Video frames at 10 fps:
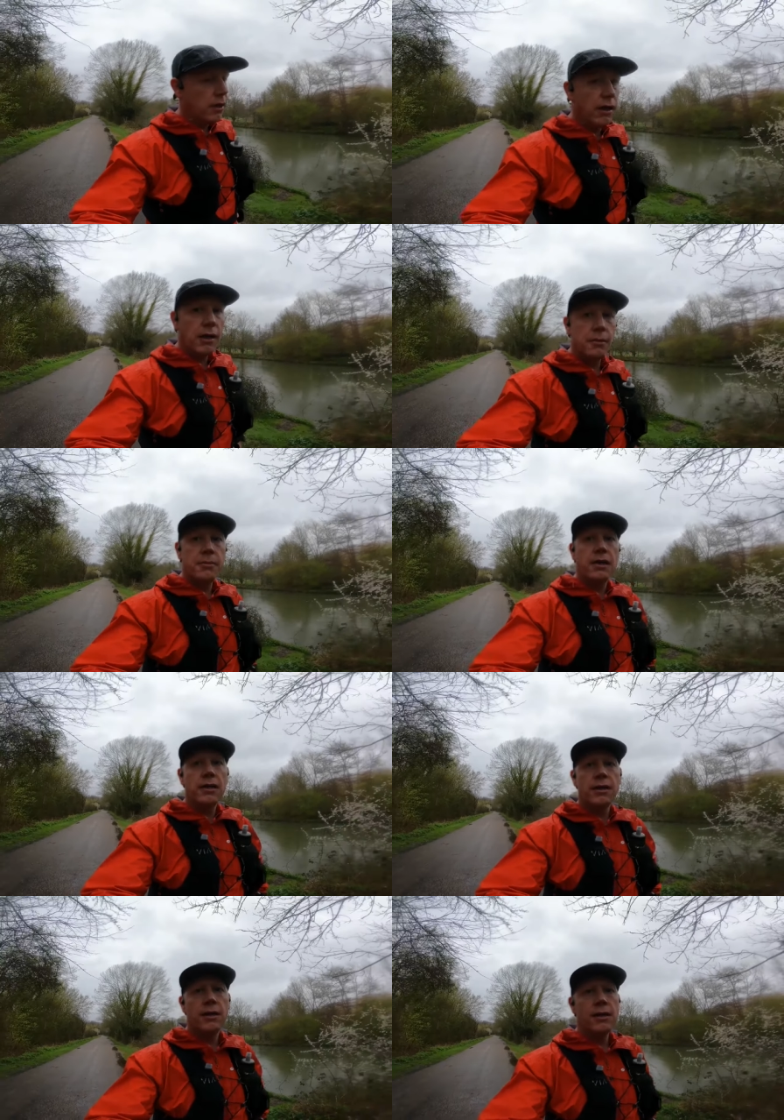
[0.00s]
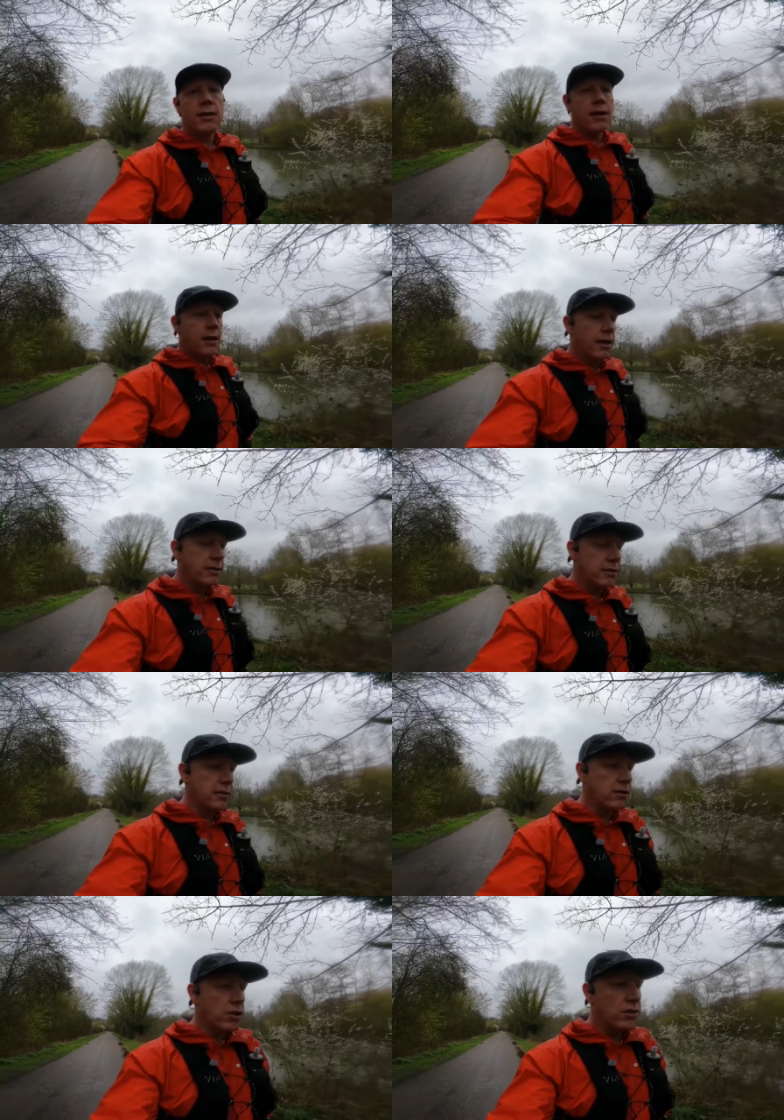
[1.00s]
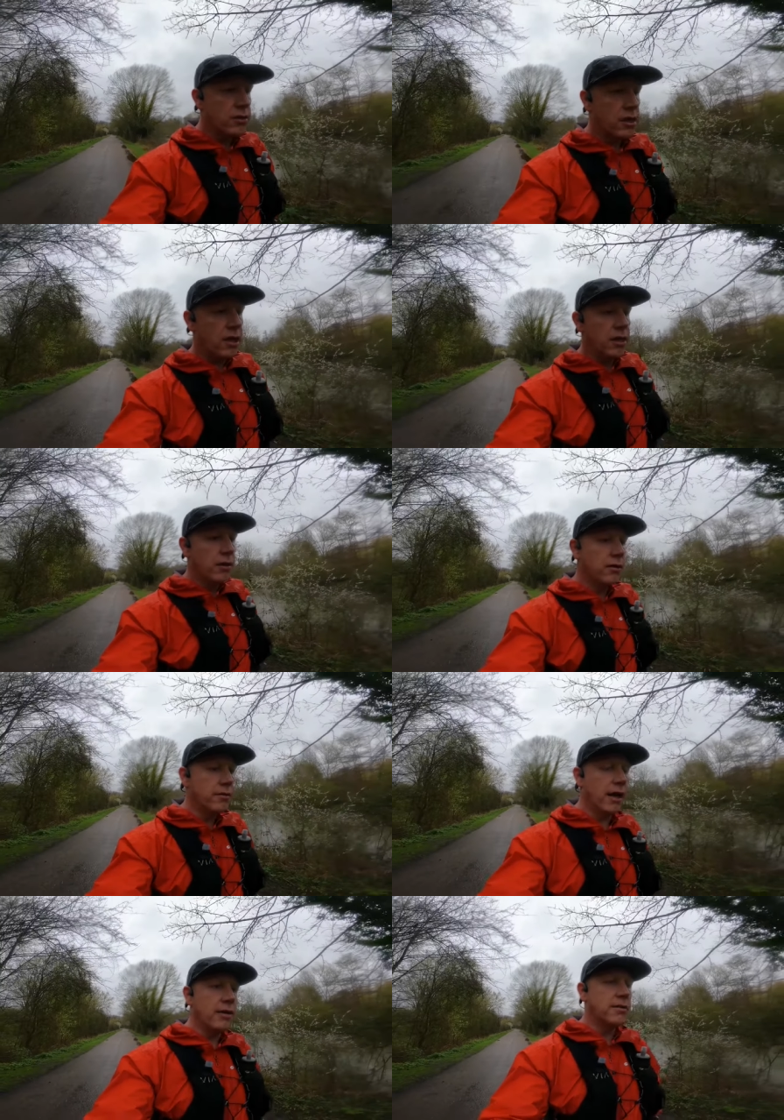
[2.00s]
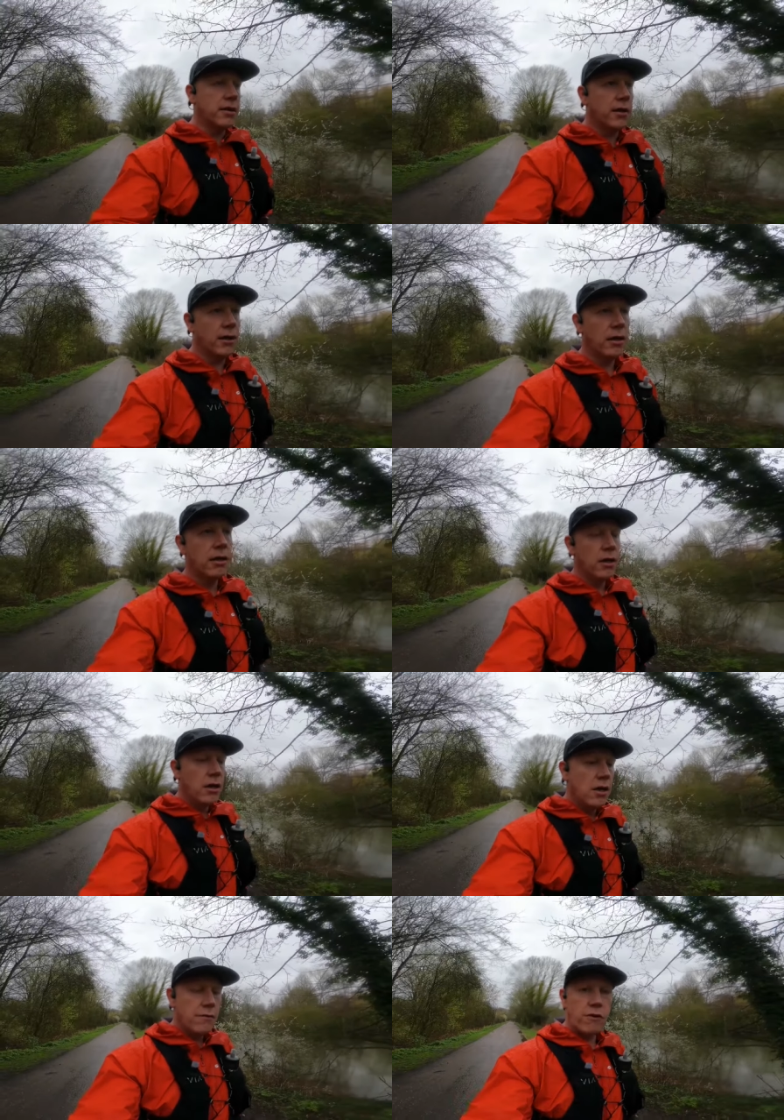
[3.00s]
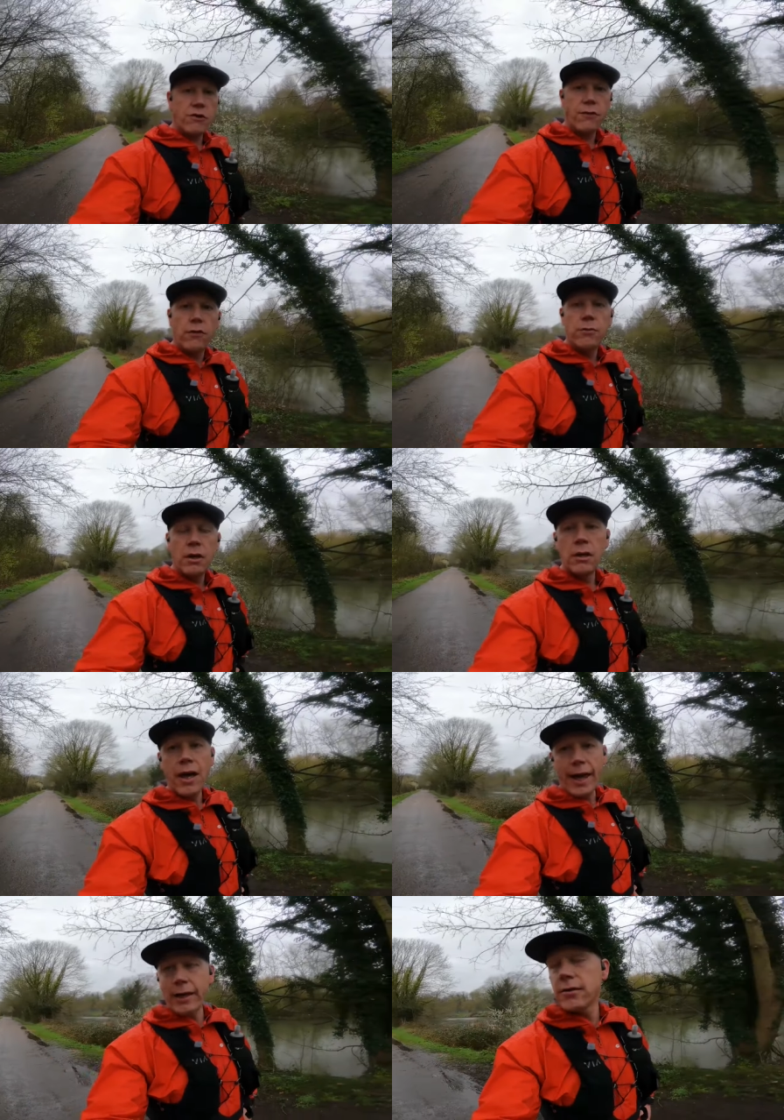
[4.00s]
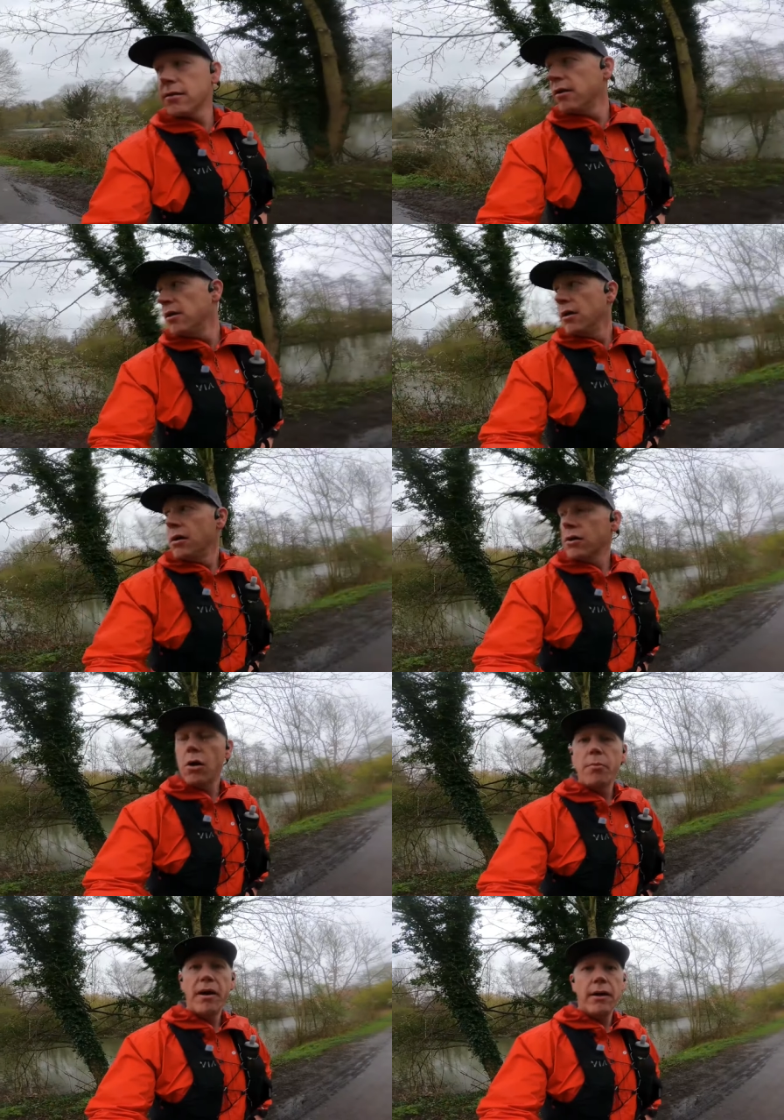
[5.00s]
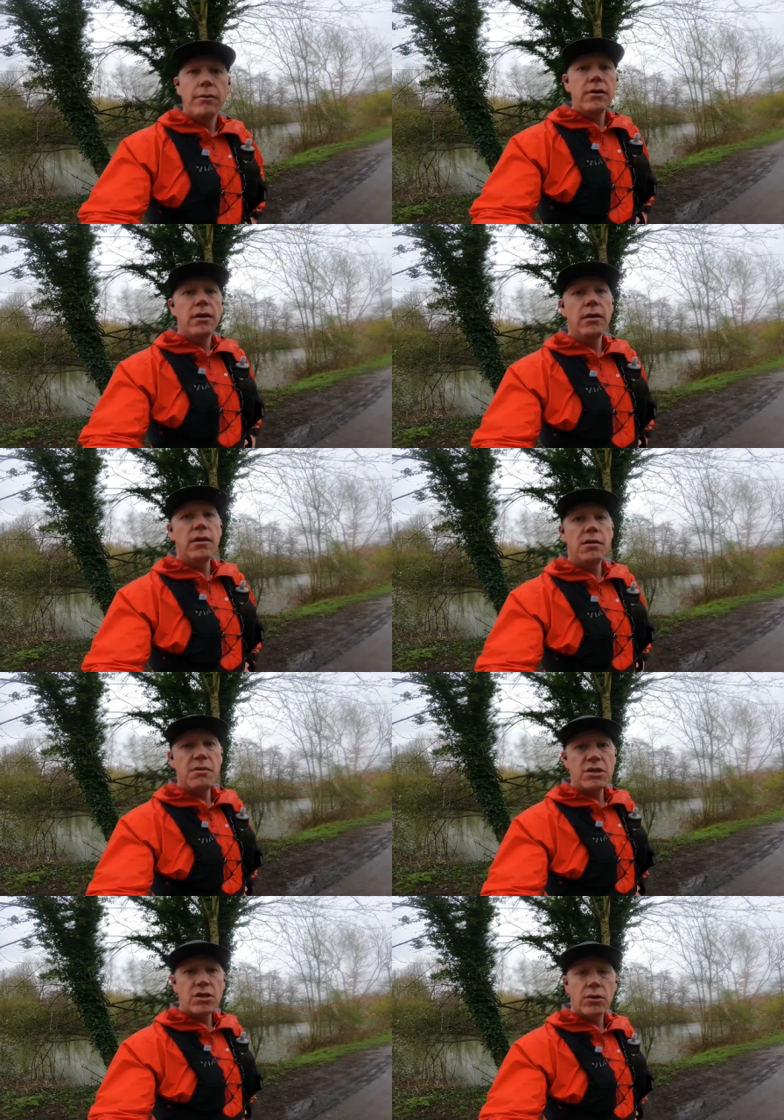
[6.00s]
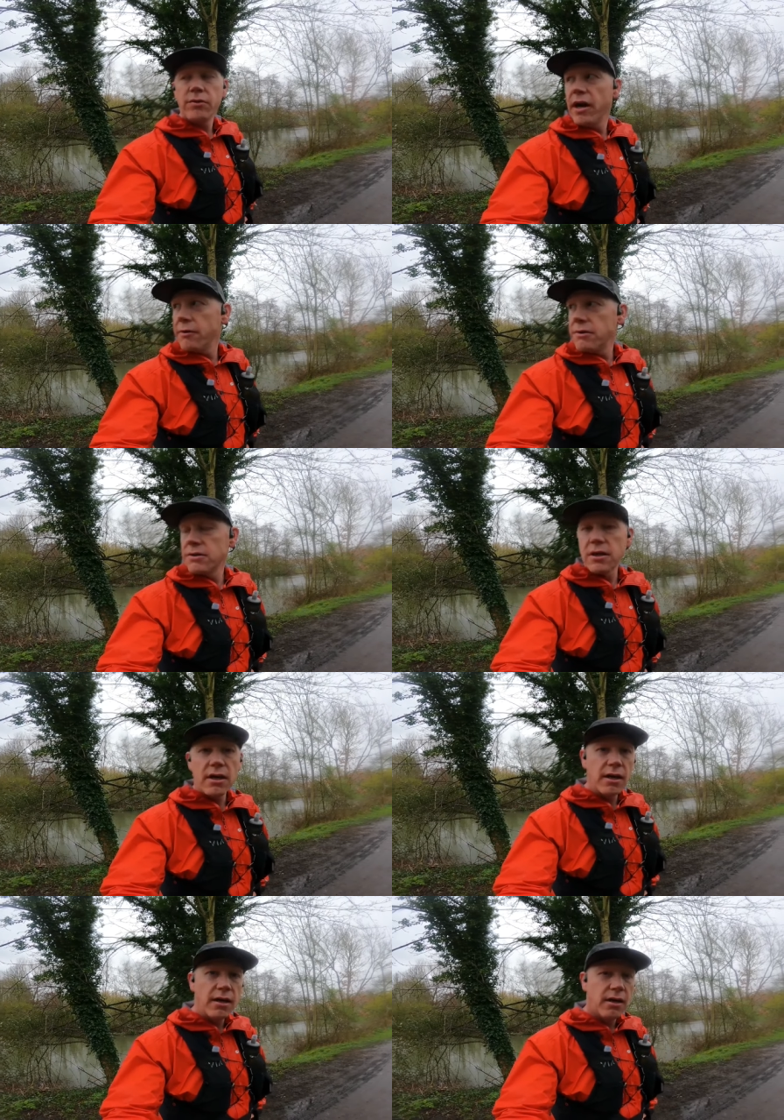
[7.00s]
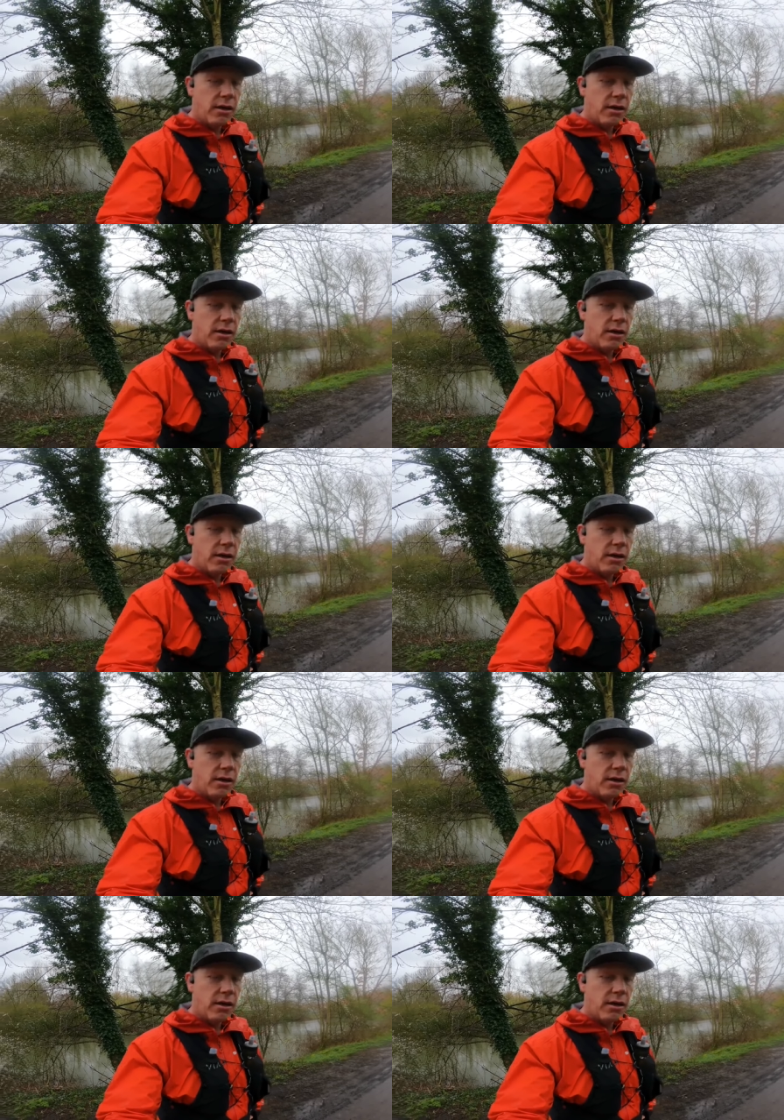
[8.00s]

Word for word: Um, as I said yesterday, that uh, Fresh Foam X compound in the midsole there is uh,